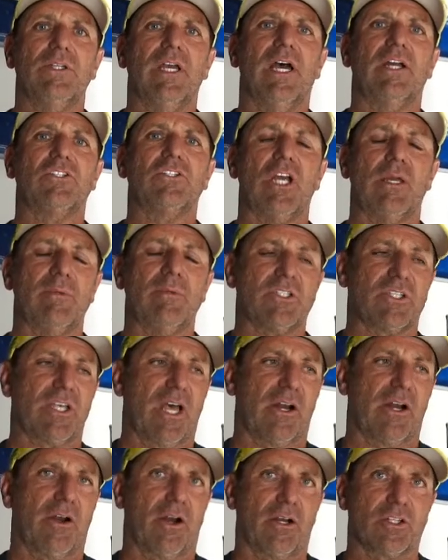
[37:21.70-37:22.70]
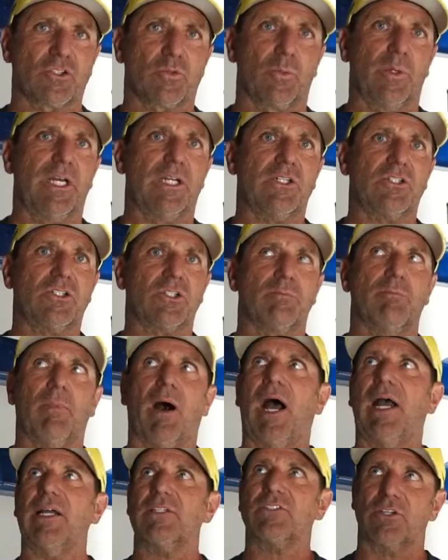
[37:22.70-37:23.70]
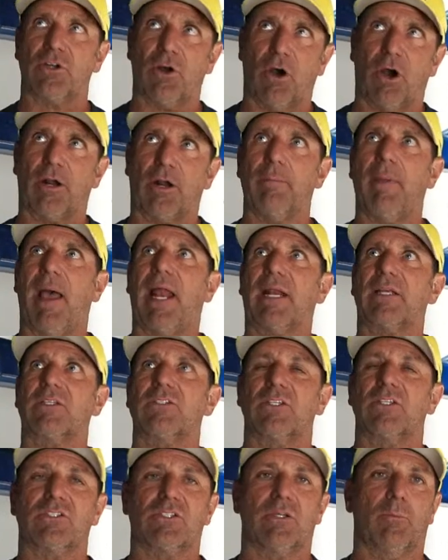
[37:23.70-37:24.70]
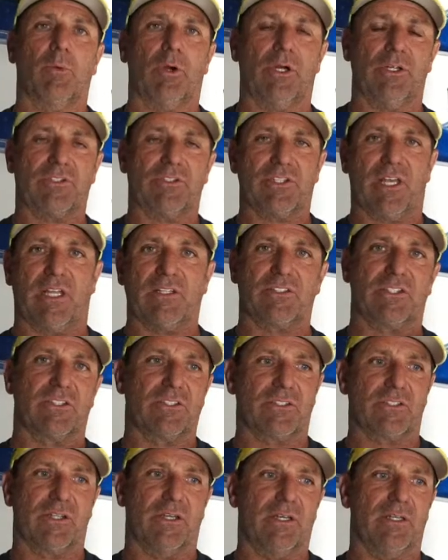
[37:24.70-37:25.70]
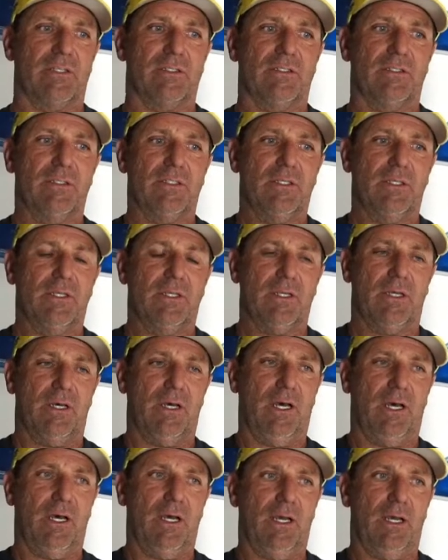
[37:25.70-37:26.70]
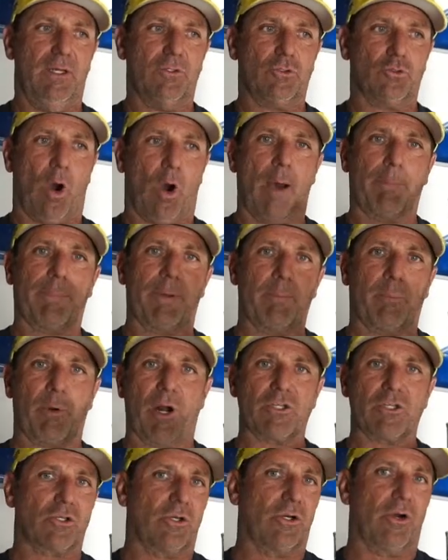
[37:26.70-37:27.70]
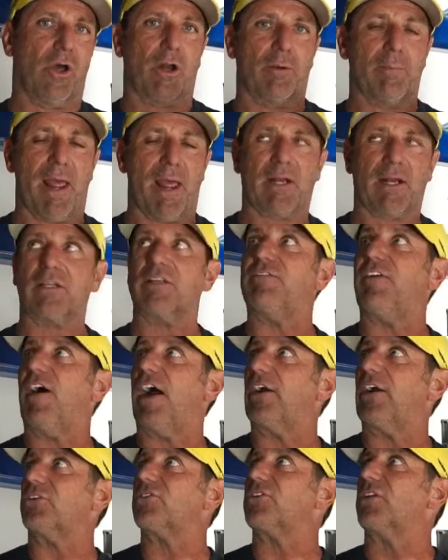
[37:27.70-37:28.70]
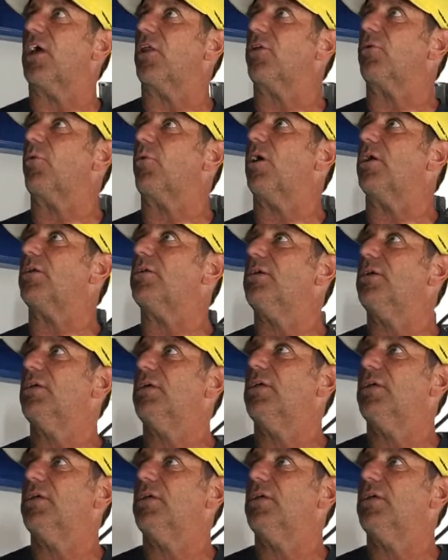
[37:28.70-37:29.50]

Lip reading: Yeah, Jamie's got it on a switch. Mine's an automatic system where it senses the drop in pressure and automatically fires the other one.